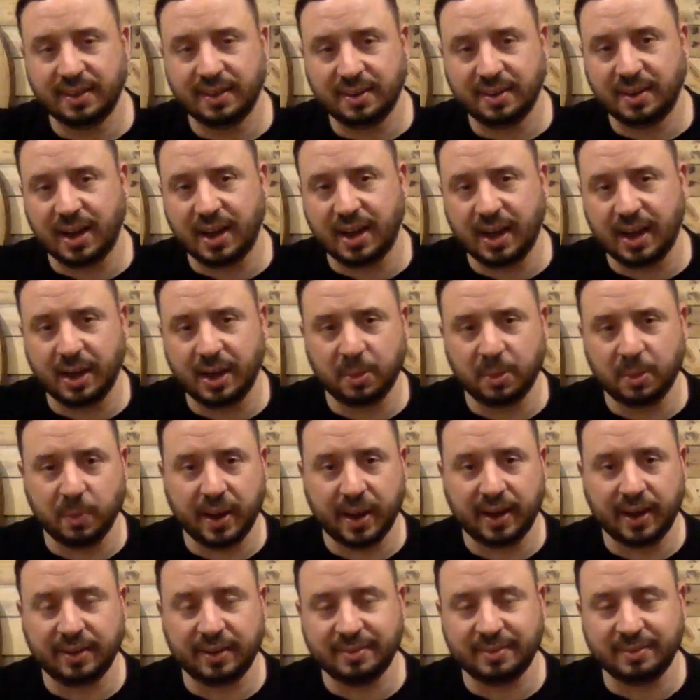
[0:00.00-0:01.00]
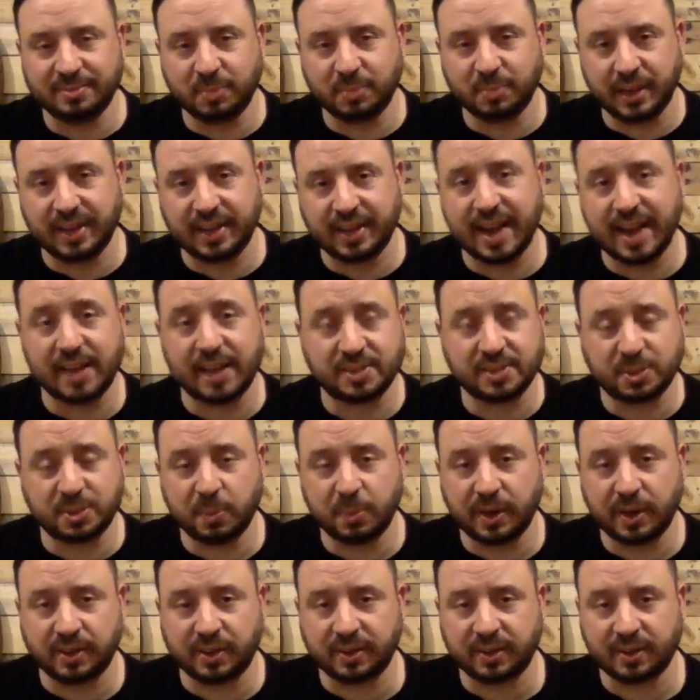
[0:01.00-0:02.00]
Uh, when we announce the
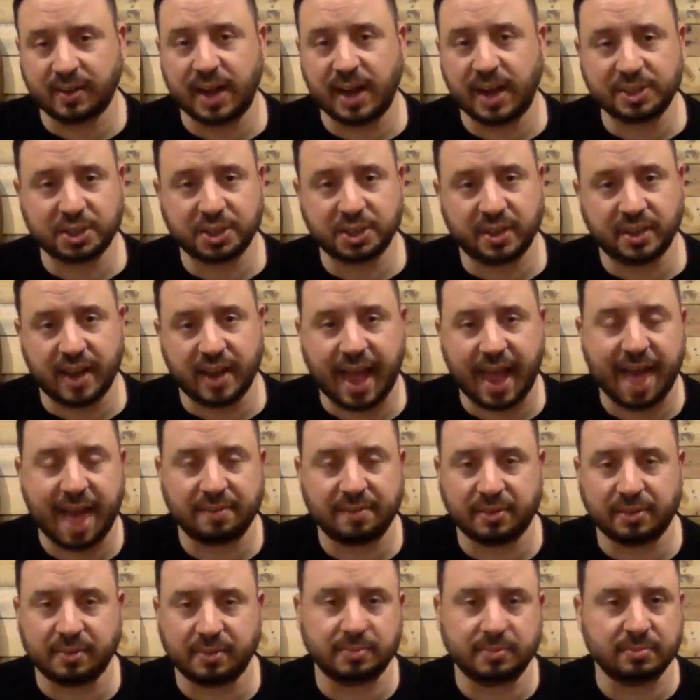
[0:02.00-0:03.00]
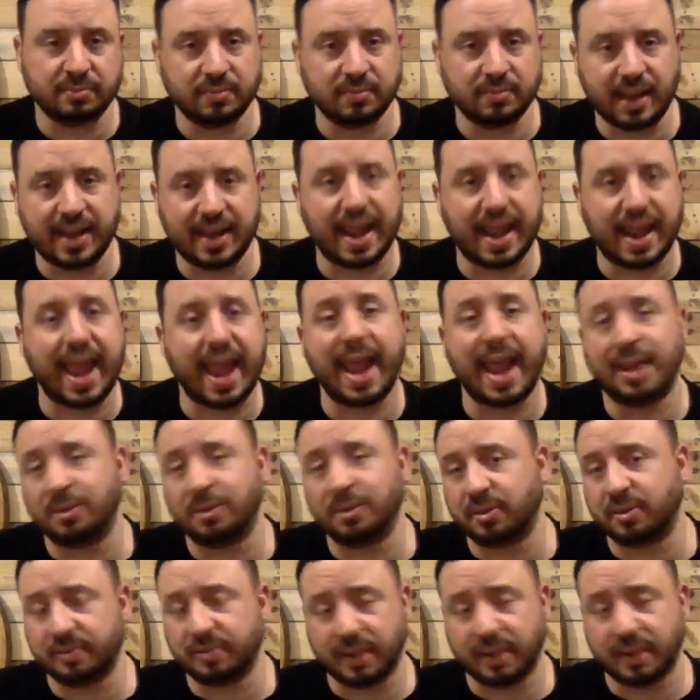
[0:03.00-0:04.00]
winner, I should have them in hand
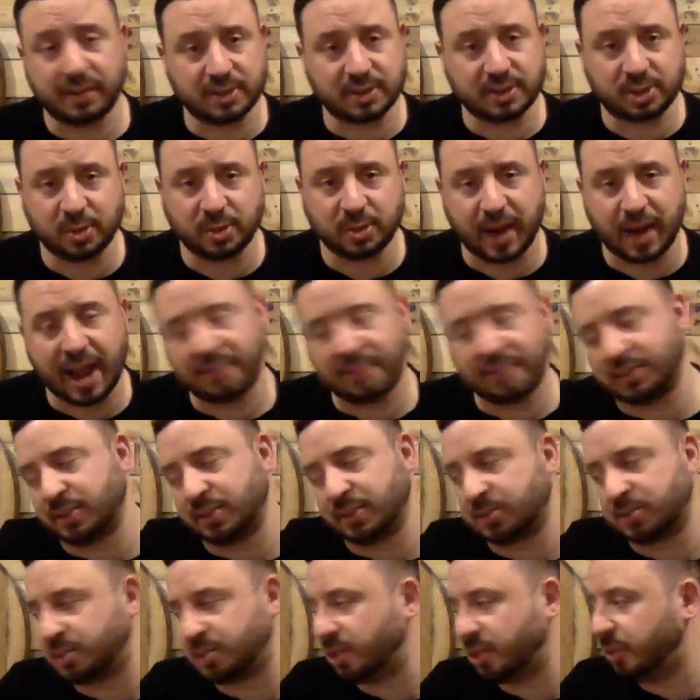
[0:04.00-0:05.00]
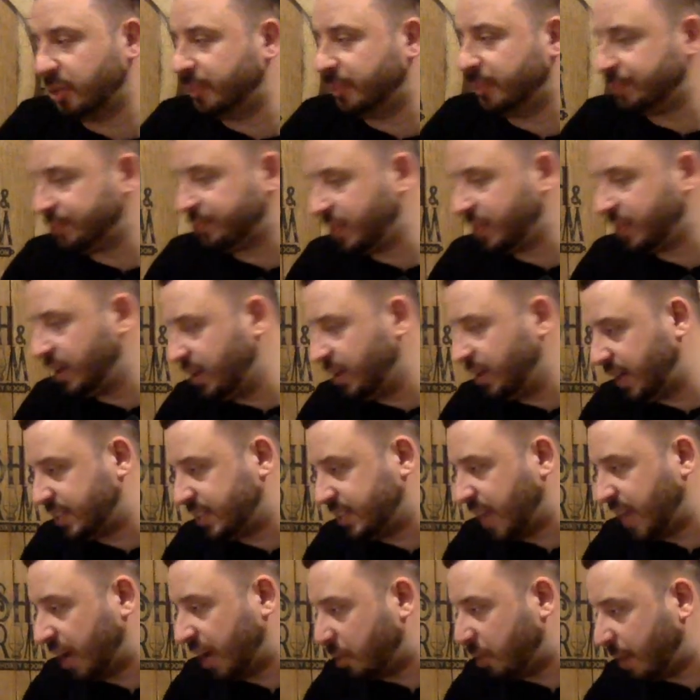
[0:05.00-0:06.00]
or very soon after. So
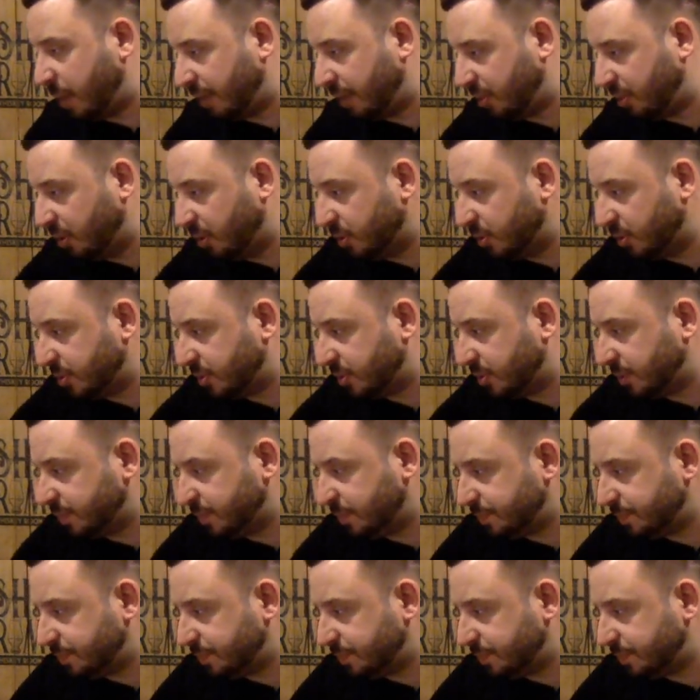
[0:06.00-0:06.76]
excited about those.